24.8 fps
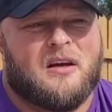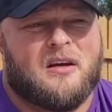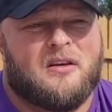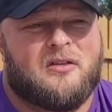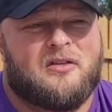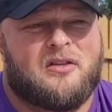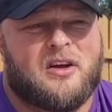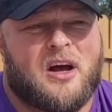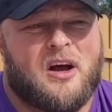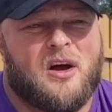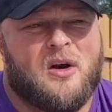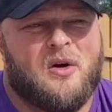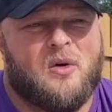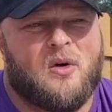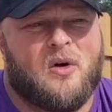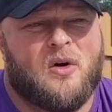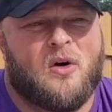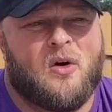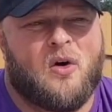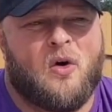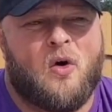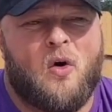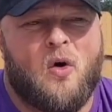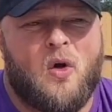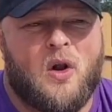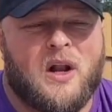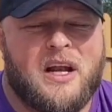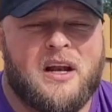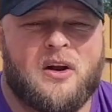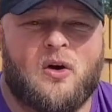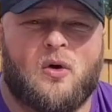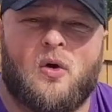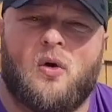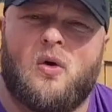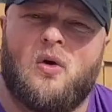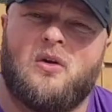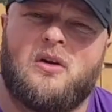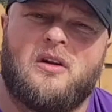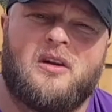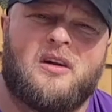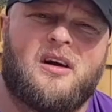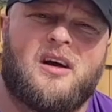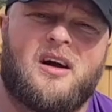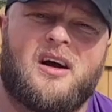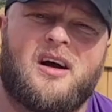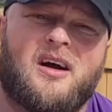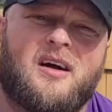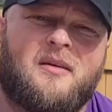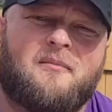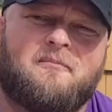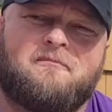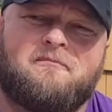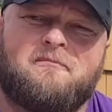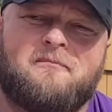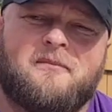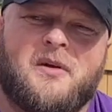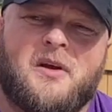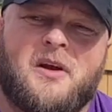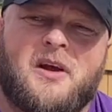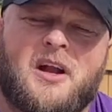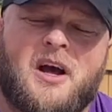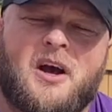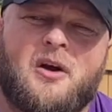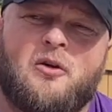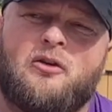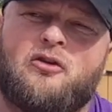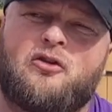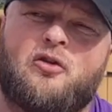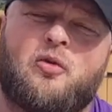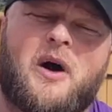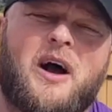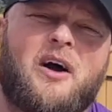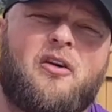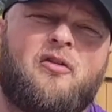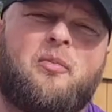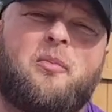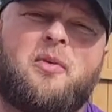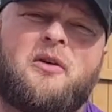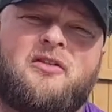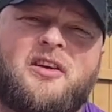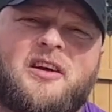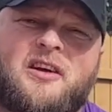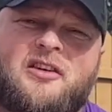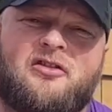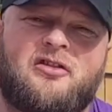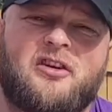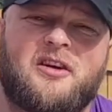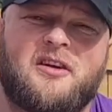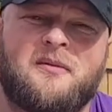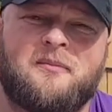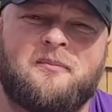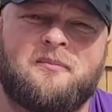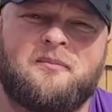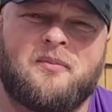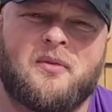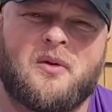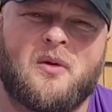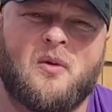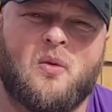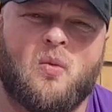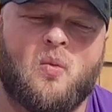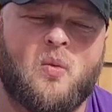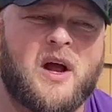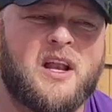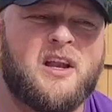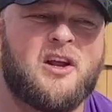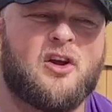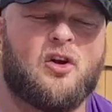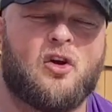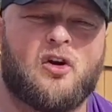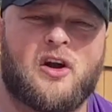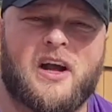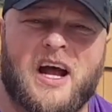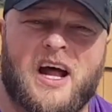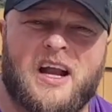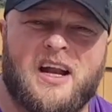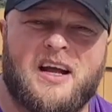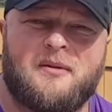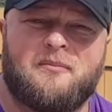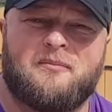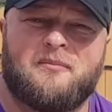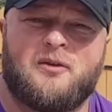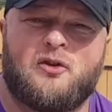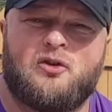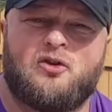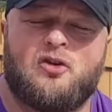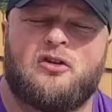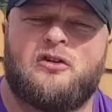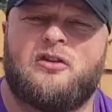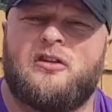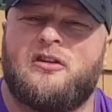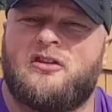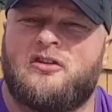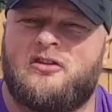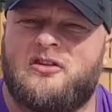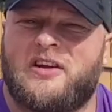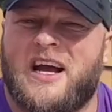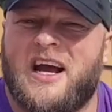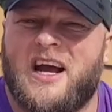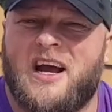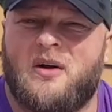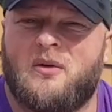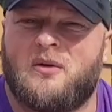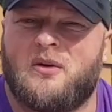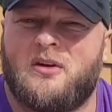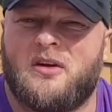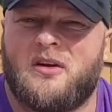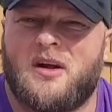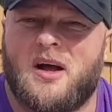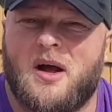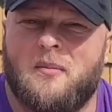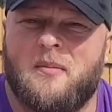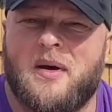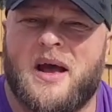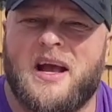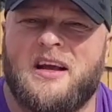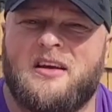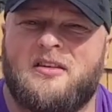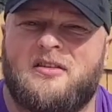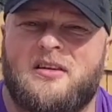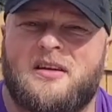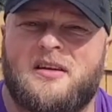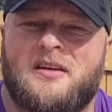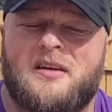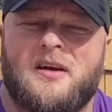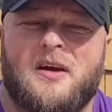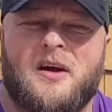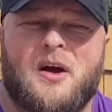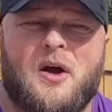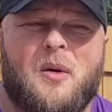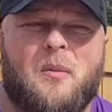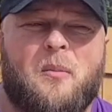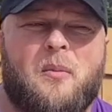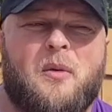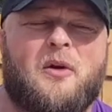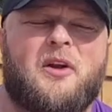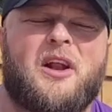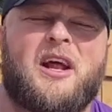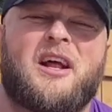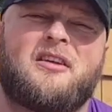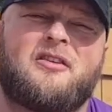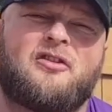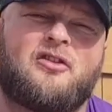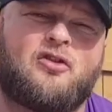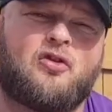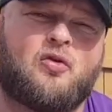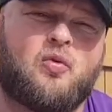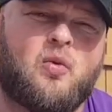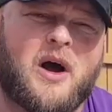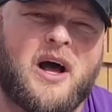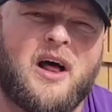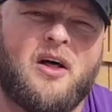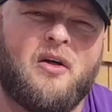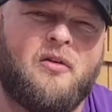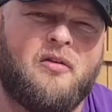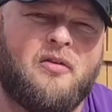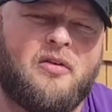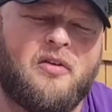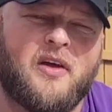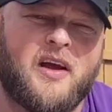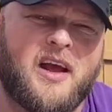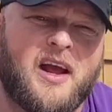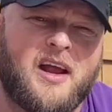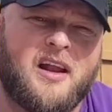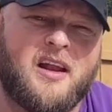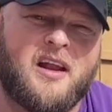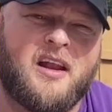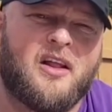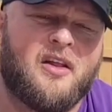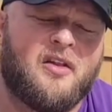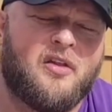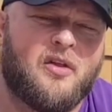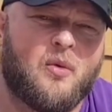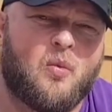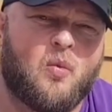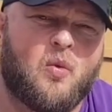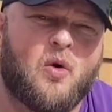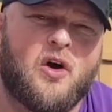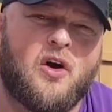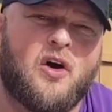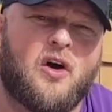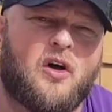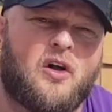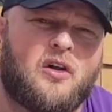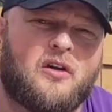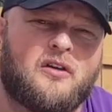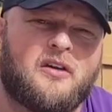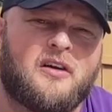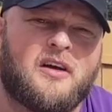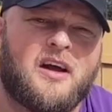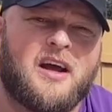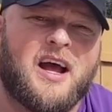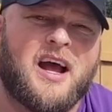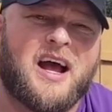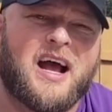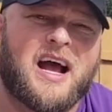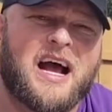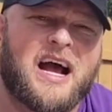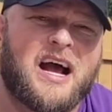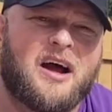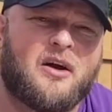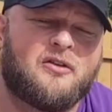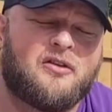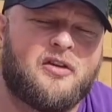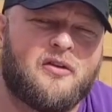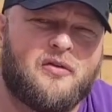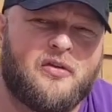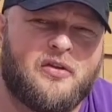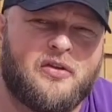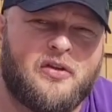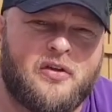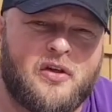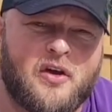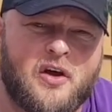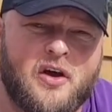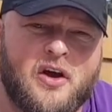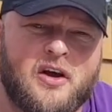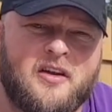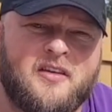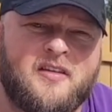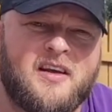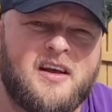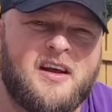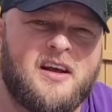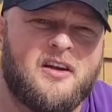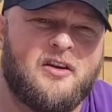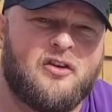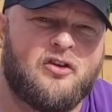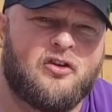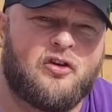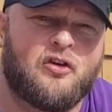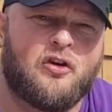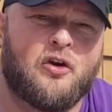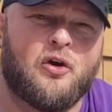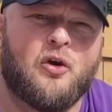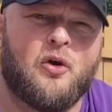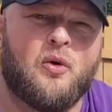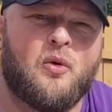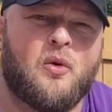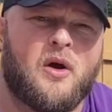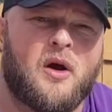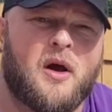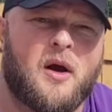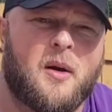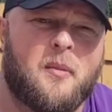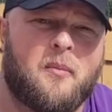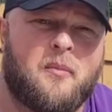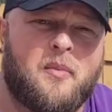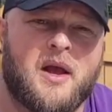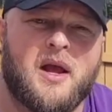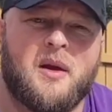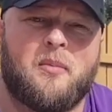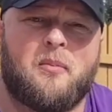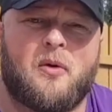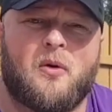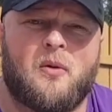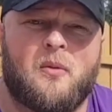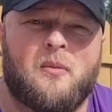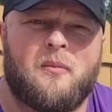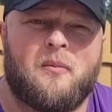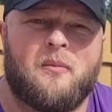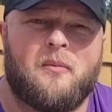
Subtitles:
So all in all, 12th position, when you look at it, doesn't sound amazing, but that's 12th in the world out of 32 people